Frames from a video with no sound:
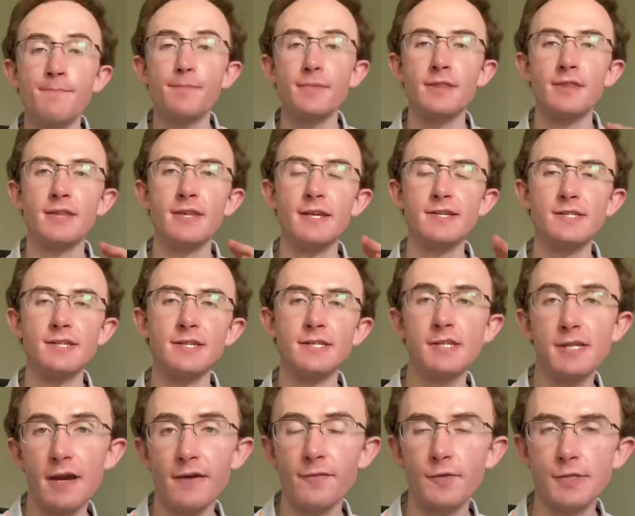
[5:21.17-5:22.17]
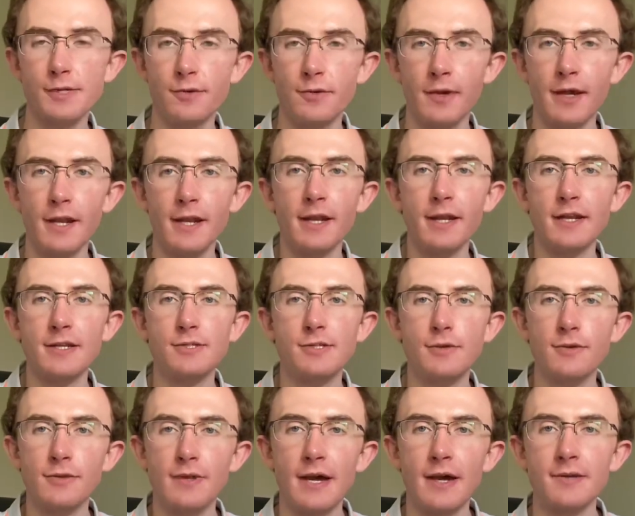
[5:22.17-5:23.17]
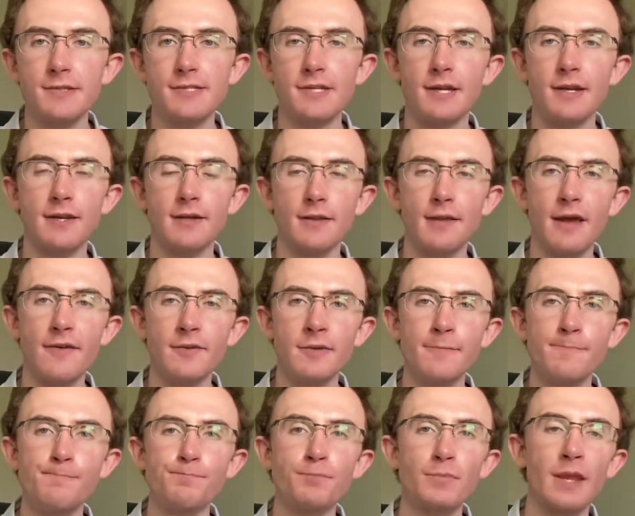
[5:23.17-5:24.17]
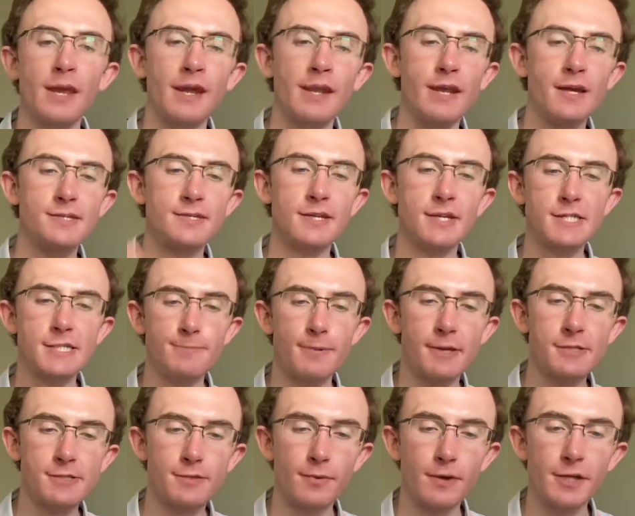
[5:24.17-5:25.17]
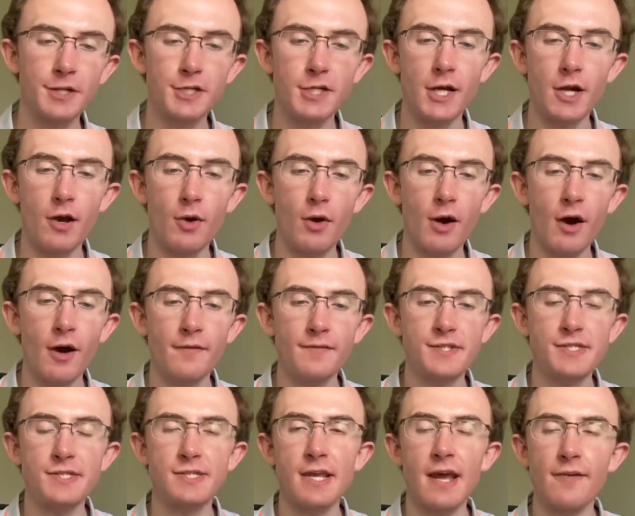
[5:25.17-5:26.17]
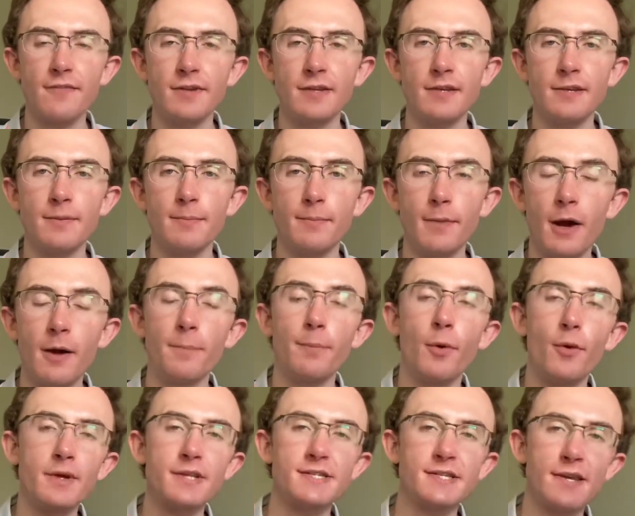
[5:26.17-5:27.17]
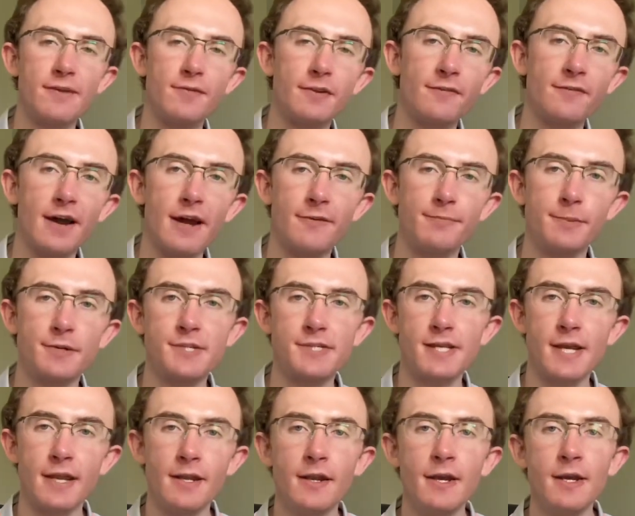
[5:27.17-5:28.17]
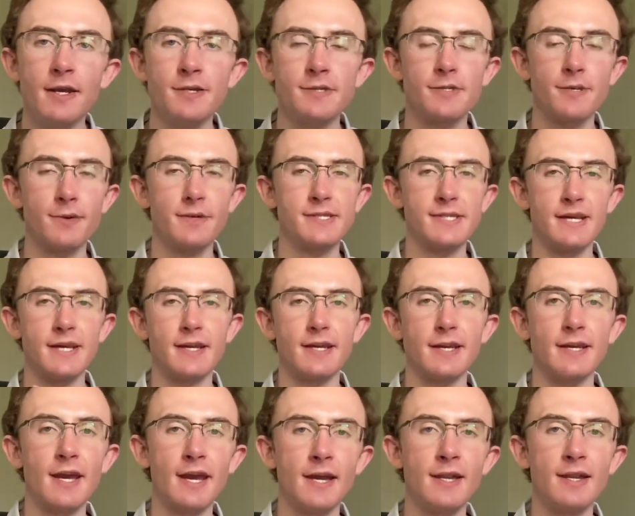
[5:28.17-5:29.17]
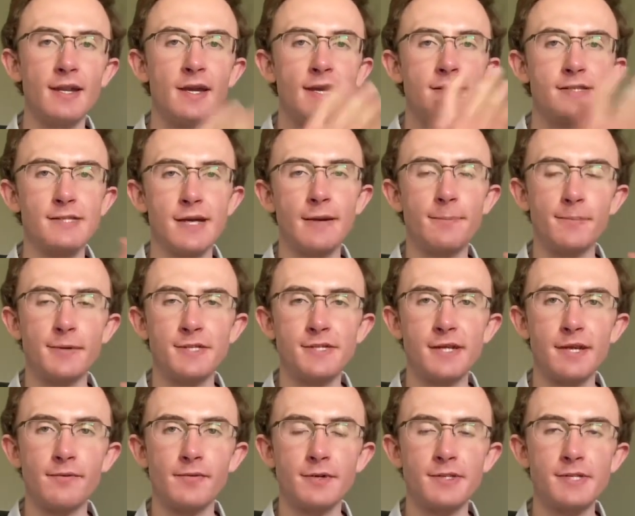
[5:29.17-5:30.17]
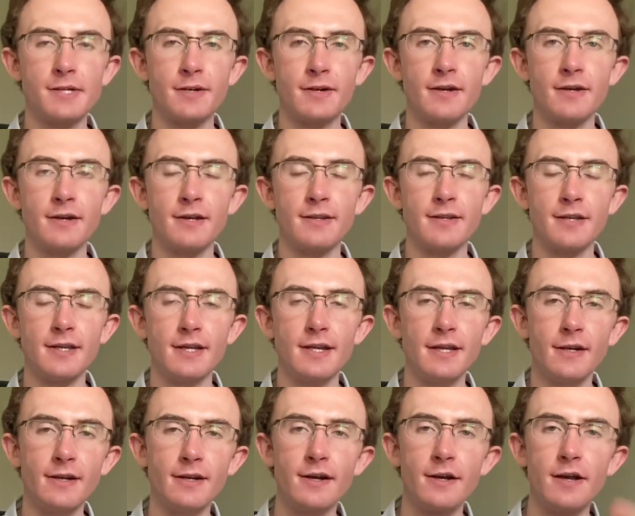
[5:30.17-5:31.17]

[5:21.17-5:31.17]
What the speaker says: This ETF was created in 2011 and has an expense ratio of 0.75%. So we take again 10% return in the year